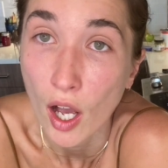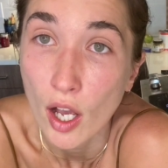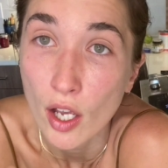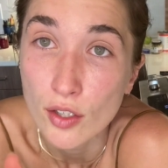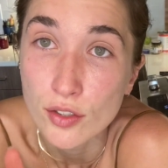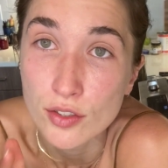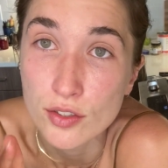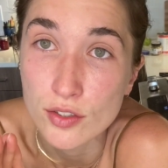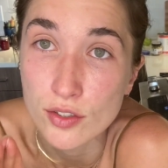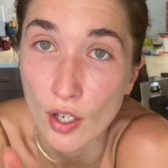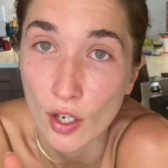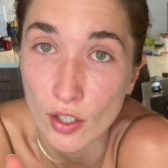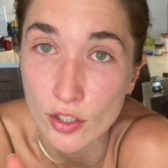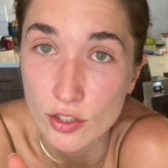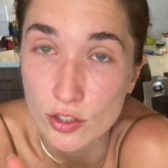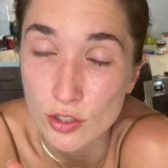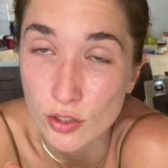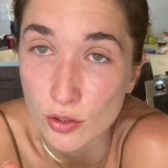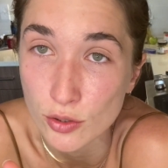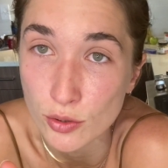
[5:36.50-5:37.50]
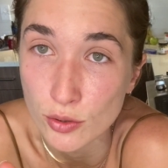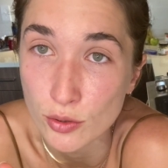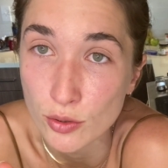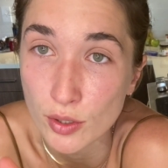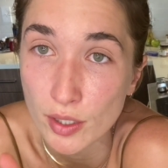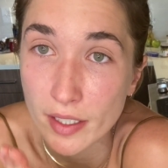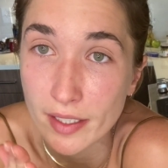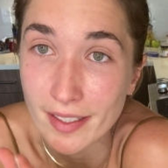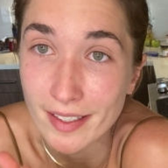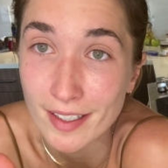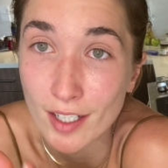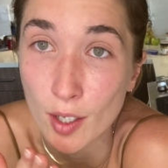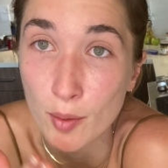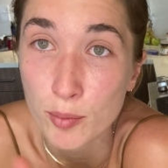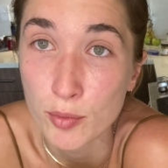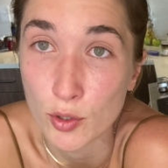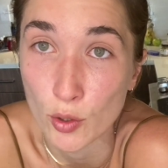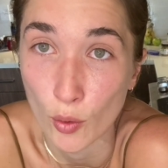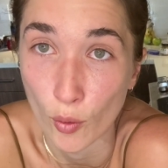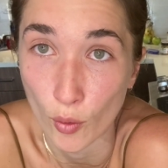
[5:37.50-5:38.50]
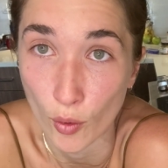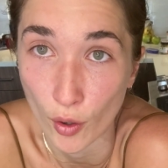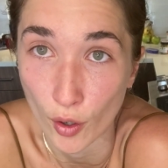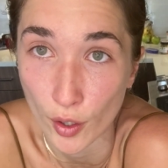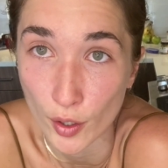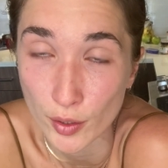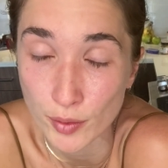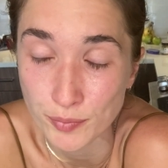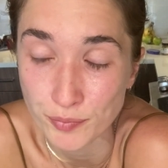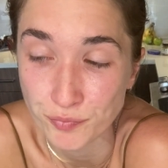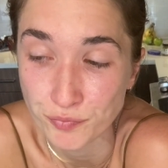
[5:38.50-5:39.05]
start to heat up your